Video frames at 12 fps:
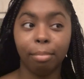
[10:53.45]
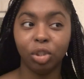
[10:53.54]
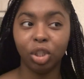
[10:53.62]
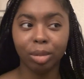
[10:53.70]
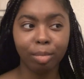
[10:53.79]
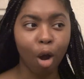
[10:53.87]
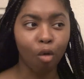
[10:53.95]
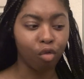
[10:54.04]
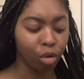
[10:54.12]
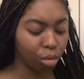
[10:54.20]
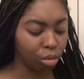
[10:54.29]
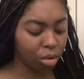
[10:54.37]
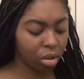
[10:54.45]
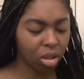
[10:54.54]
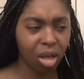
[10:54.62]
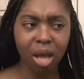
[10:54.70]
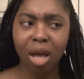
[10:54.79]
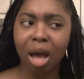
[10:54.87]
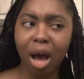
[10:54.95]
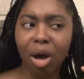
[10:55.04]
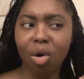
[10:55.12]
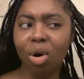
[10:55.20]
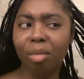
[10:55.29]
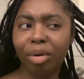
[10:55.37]
just my roots. I
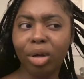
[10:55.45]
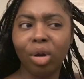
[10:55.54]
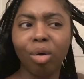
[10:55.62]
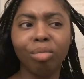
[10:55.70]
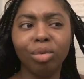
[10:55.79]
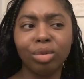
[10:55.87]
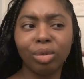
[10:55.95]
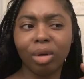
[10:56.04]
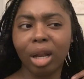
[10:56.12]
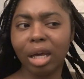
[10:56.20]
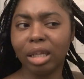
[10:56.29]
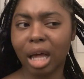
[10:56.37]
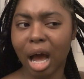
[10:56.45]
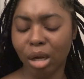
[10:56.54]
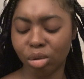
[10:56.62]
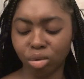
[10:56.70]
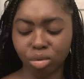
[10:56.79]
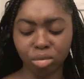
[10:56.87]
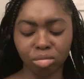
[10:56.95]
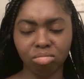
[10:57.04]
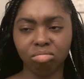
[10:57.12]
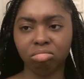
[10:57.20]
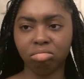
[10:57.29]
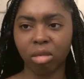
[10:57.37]
don't want to put no mousse on like the actual
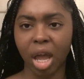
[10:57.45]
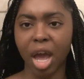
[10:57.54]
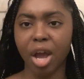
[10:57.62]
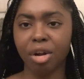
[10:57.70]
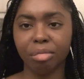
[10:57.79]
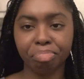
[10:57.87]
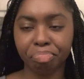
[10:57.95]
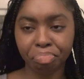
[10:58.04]
hair.